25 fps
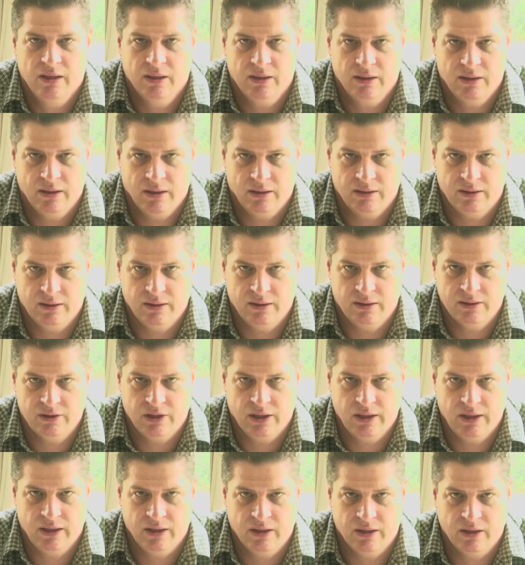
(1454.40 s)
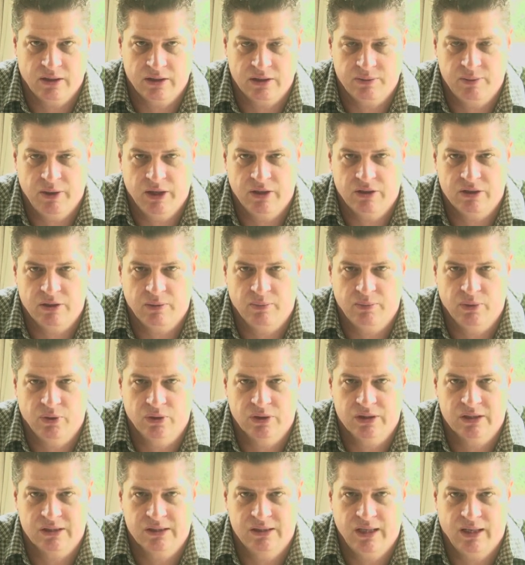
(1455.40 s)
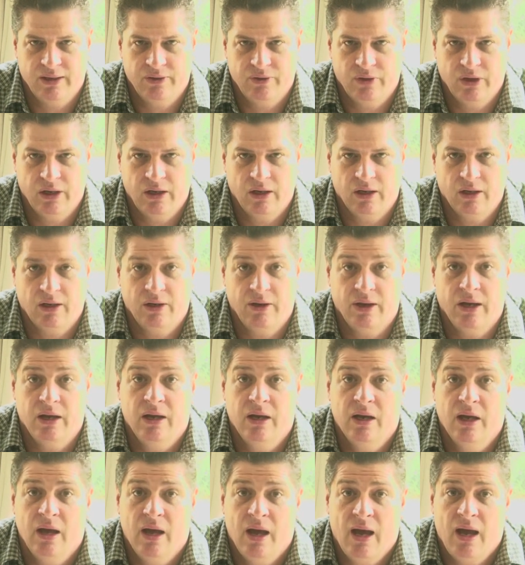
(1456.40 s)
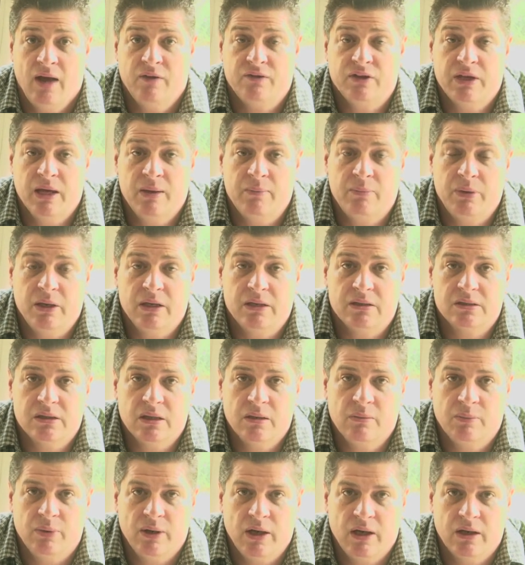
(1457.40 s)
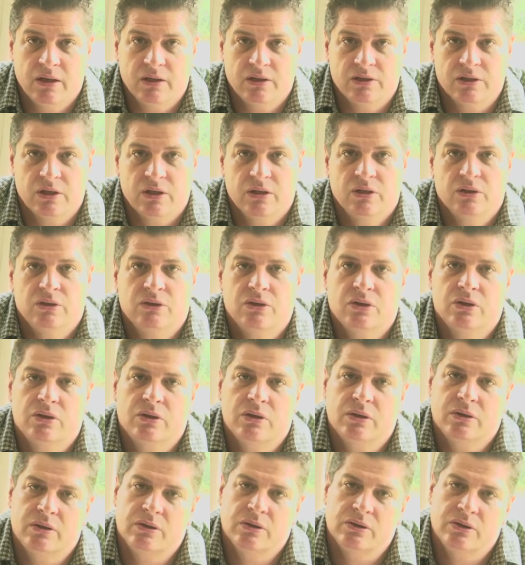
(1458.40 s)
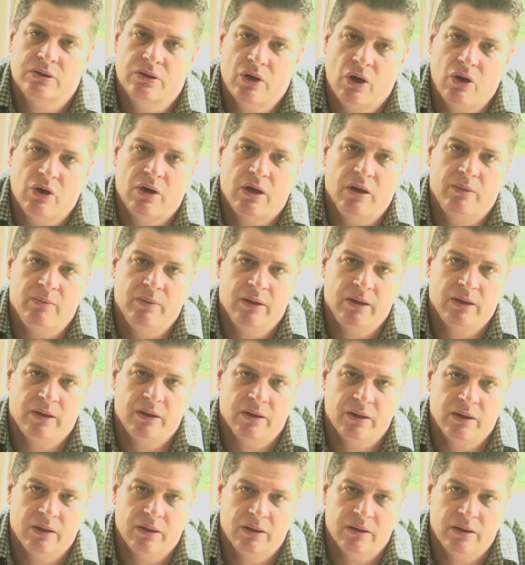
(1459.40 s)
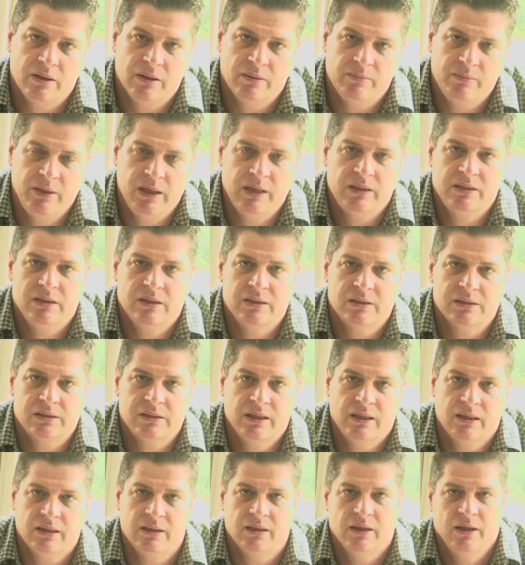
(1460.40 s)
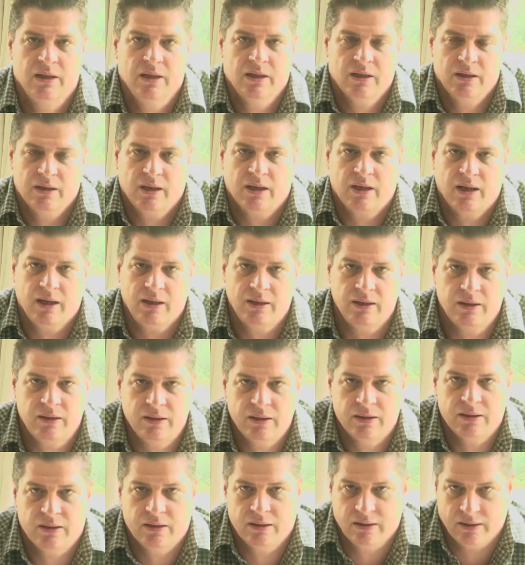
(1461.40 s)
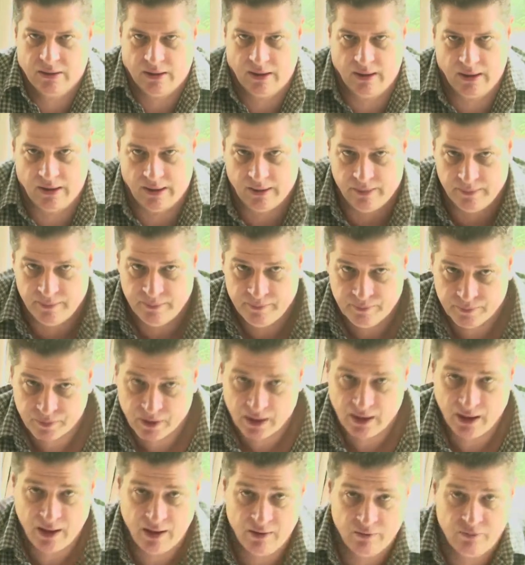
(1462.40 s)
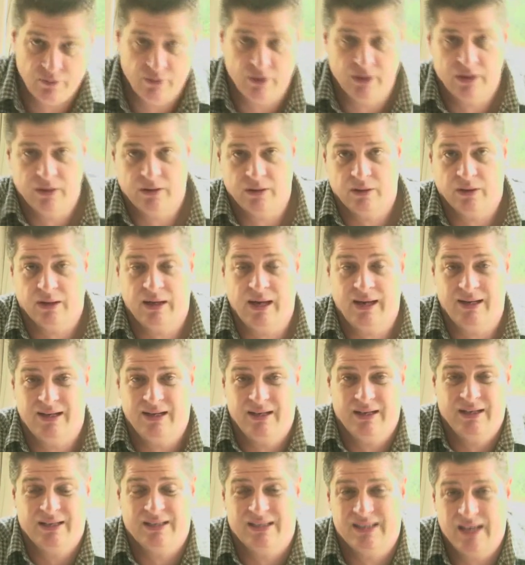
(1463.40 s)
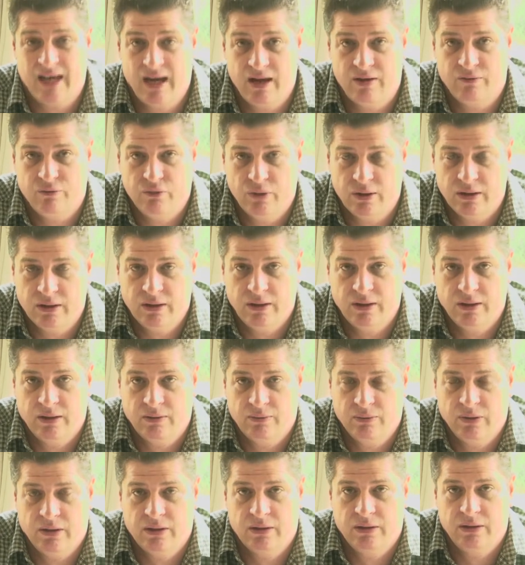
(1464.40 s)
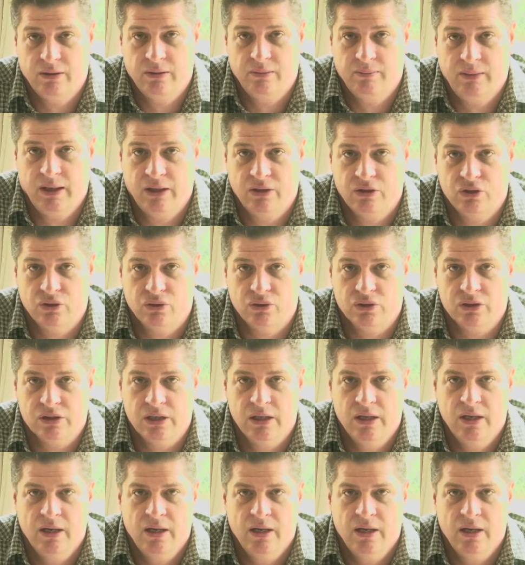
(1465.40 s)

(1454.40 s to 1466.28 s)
the training and experience reports is done regularly. Have templates in place to document the meetings that the candidates have with the mentors.